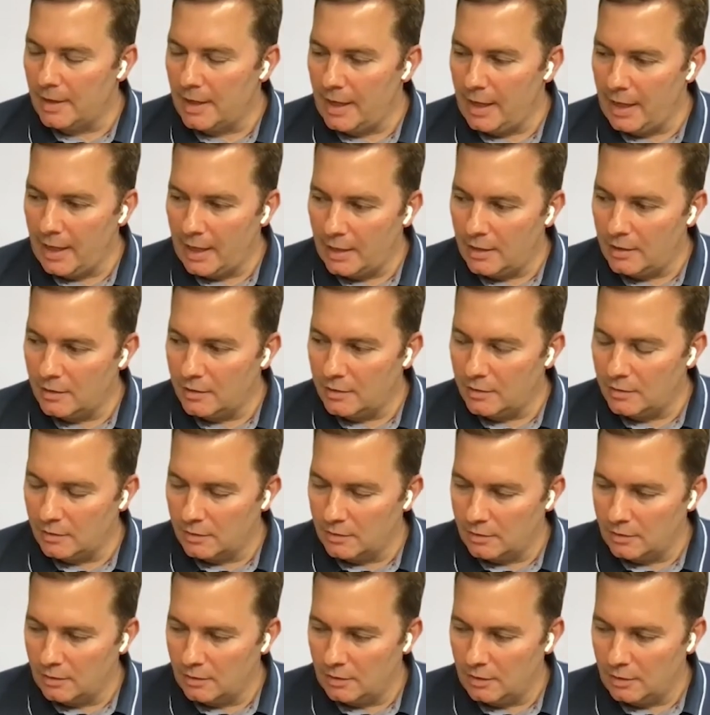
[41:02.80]
And
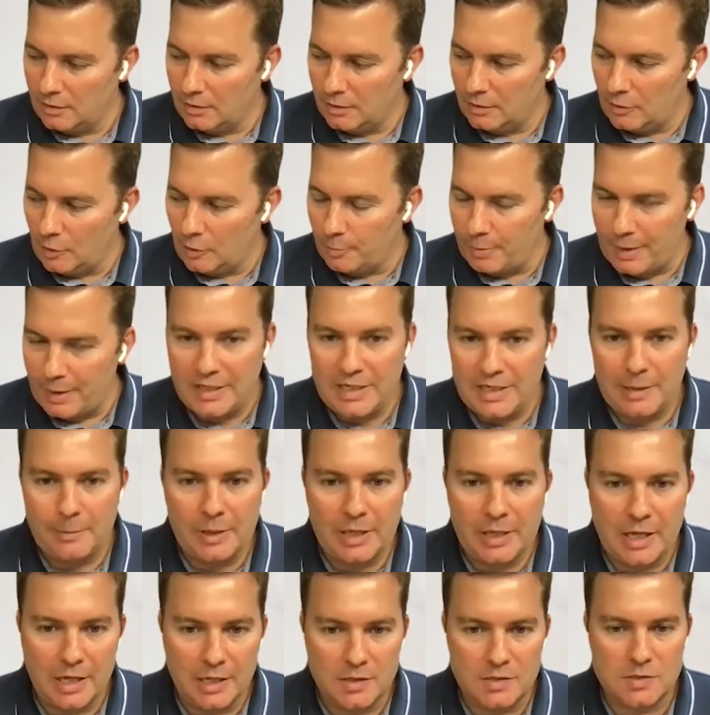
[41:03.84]

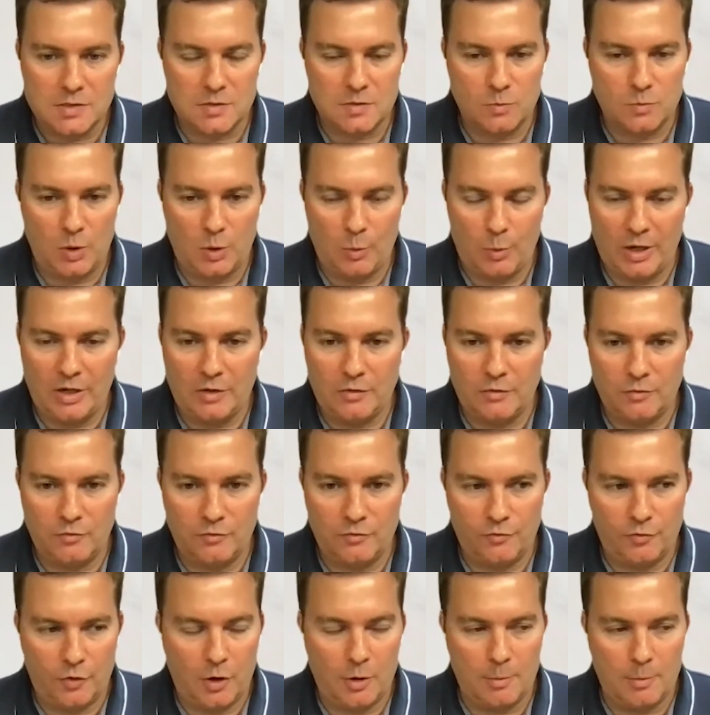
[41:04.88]
pandemic hits. We went
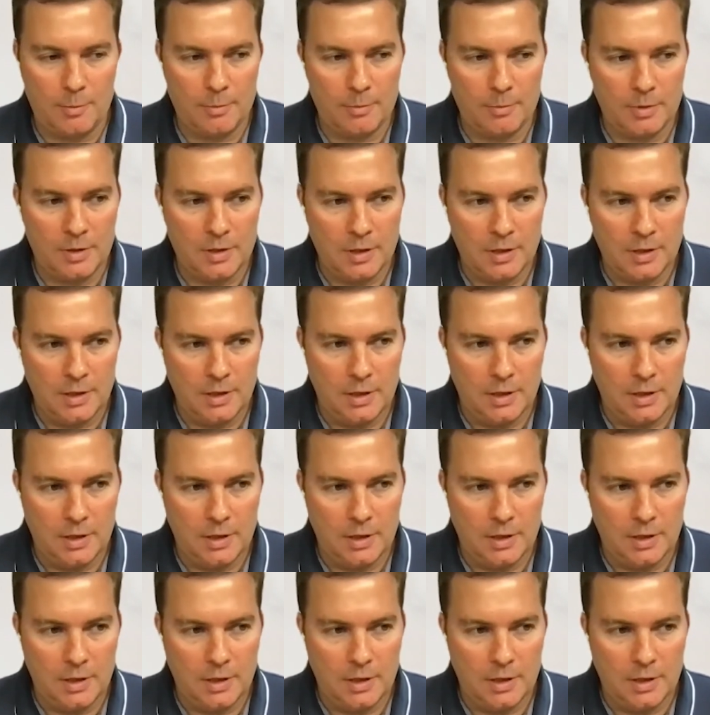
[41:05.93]
from